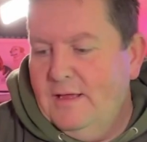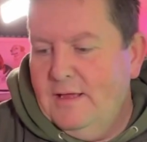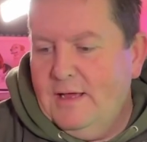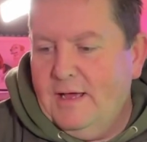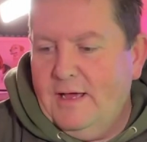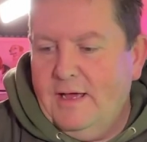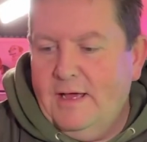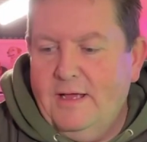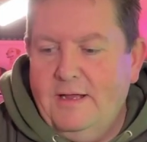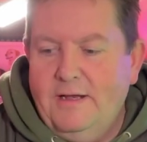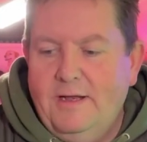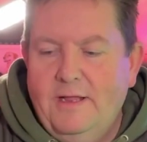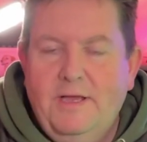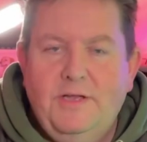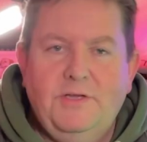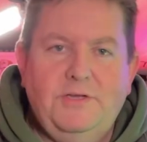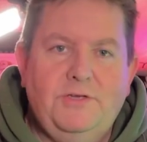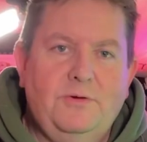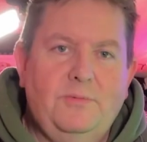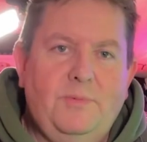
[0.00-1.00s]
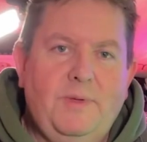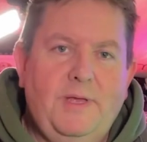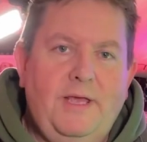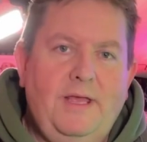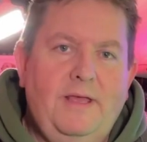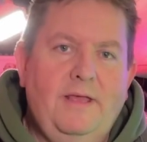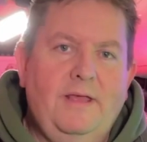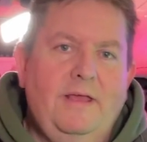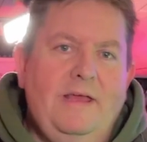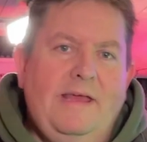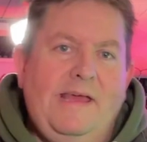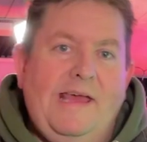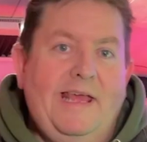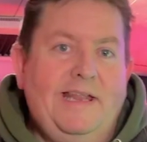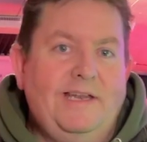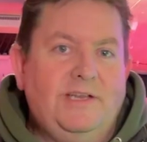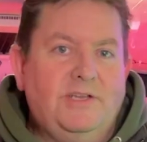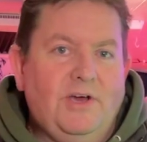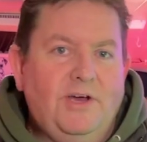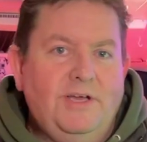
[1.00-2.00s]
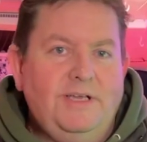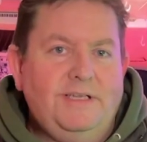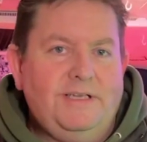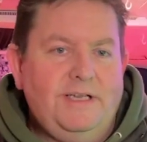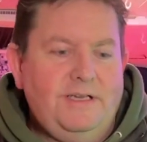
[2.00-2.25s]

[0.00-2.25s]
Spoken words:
and she'll be enticed